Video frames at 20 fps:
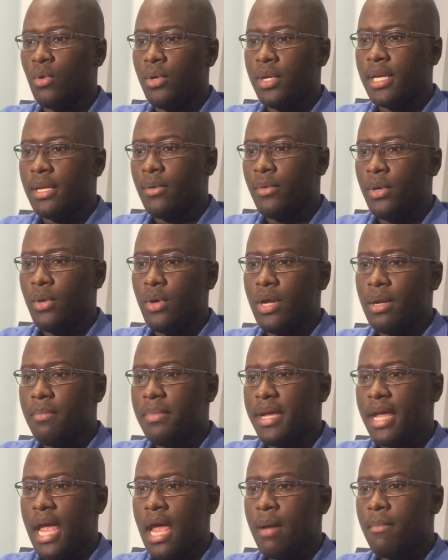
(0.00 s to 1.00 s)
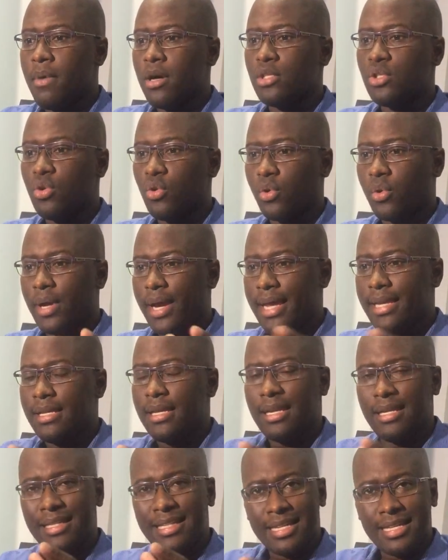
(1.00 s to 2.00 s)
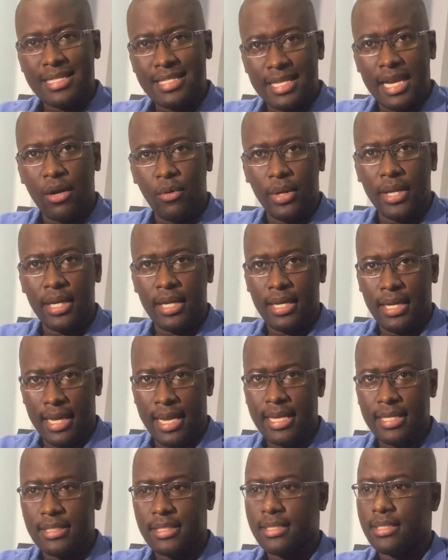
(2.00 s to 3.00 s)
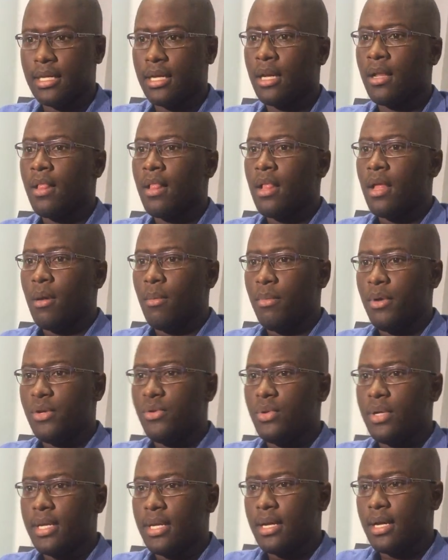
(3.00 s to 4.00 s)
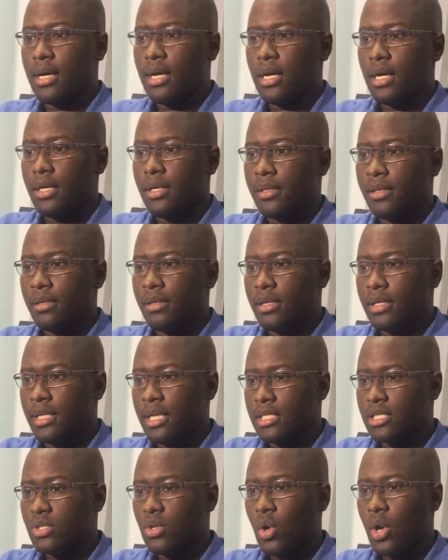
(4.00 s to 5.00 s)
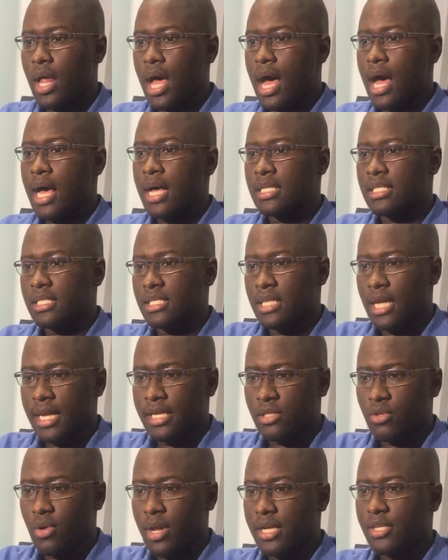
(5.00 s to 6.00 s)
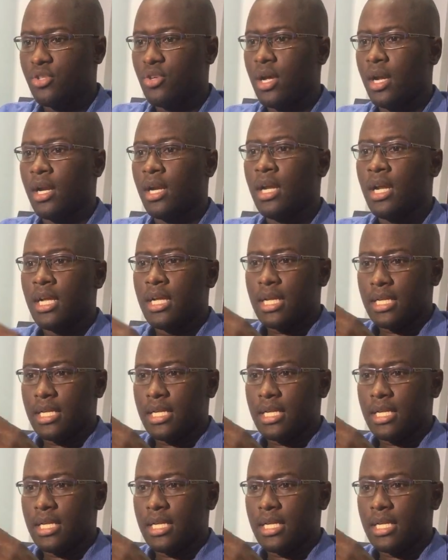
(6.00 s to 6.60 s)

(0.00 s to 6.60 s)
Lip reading: we will be able to create the necessary links between the scholars, the intellectual,